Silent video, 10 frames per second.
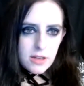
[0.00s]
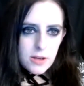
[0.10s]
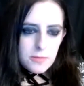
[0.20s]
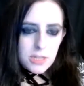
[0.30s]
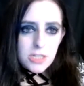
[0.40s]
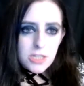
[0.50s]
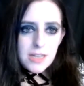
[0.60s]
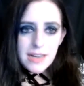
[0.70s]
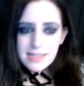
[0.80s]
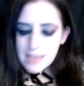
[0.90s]
Which,
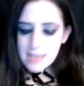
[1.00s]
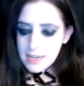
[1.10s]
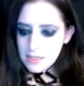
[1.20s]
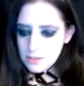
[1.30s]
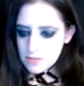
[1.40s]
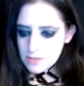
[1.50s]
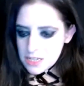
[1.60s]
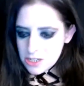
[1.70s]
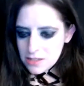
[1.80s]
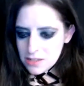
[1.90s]
guys, any
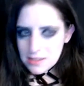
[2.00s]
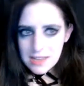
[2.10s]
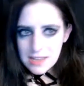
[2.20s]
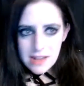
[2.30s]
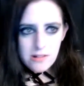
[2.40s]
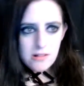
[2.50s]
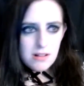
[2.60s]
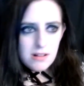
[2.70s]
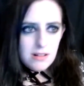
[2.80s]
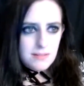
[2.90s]
donations at
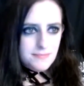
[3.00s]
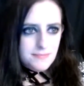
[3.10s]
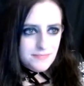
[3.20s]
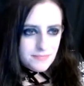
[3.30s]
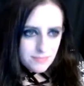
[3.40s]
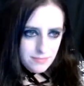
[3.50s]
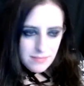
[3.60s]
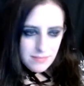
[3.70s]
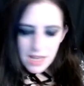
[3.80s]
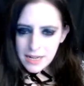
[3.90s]
all?
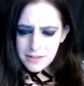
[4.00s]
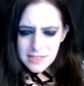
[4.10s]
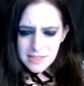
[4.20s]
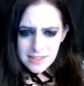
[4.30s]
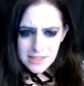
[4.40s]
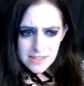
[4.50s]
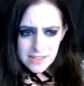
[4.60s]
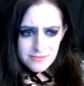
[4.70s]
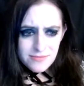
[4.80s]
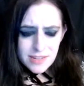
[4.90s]
I know I sound like a
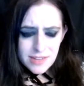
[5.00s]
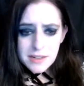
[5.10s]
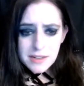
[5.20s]
freaking